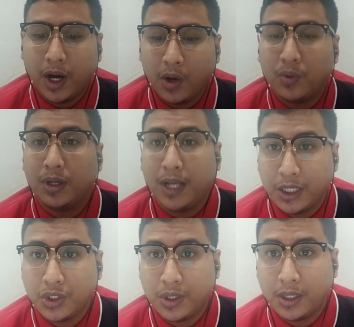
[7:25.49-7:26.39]
our
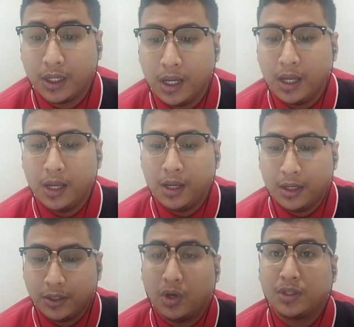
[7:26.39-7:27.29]
lecturer,
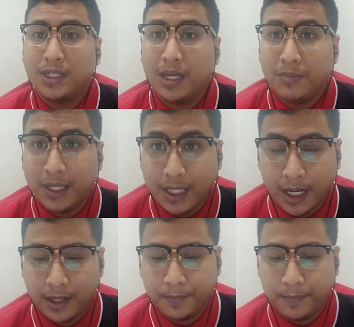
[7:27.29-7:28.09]
Dr. Emidia.